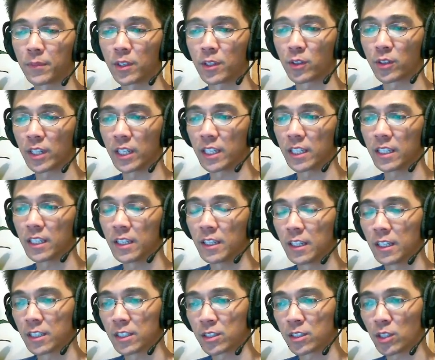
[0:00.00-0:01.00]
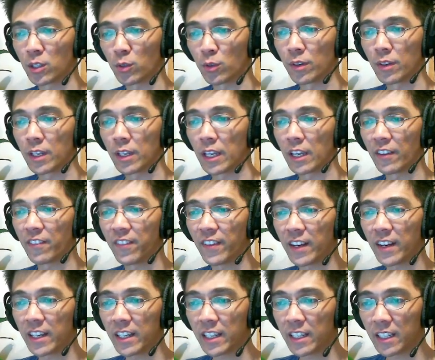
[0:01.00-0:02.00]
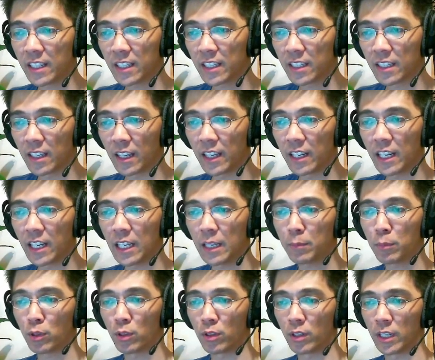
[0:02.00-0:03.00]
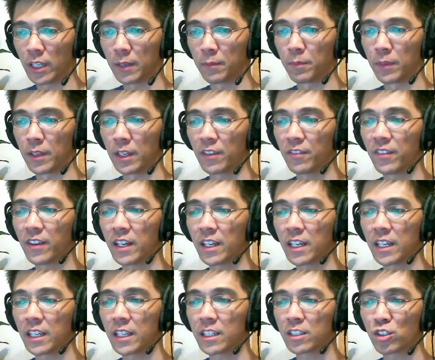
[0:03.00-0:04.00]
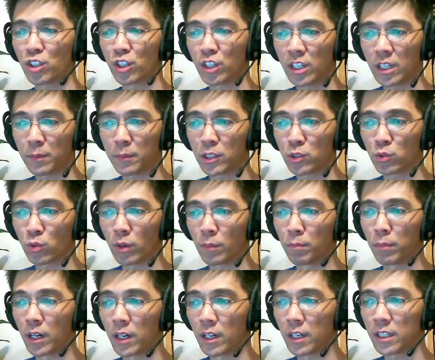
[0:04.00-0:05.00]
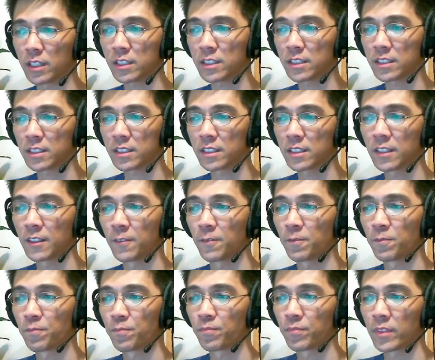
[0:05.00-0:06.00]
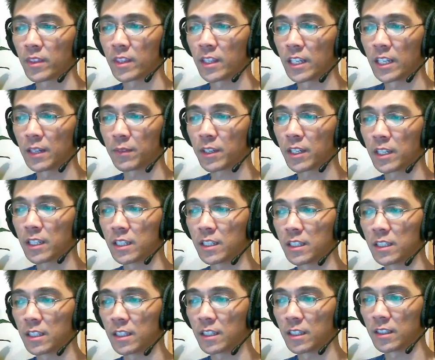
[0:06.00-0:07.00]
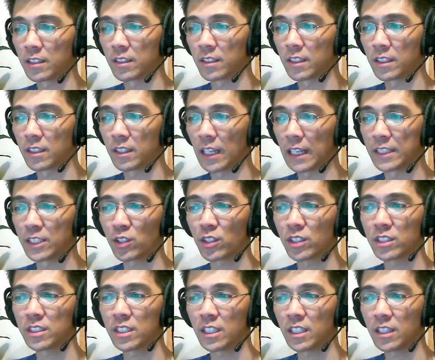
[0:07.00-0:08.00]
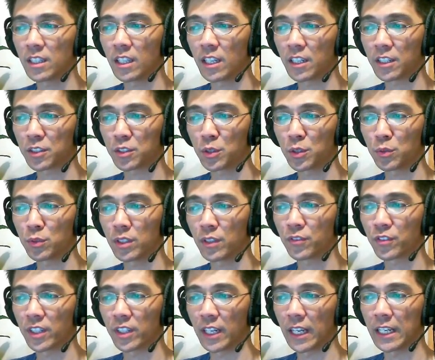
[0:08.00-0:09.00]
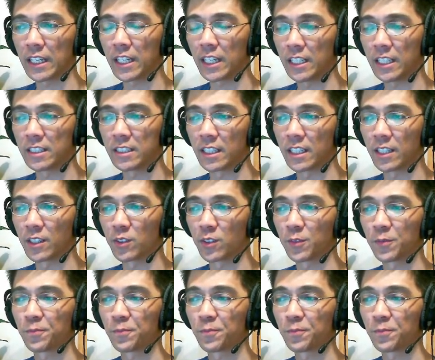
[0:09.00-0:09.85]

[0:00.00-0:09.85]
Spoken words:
Okay, so if I enable him, if I turn him into a boss, then I'm gonna, as you can see, there are two different entities now.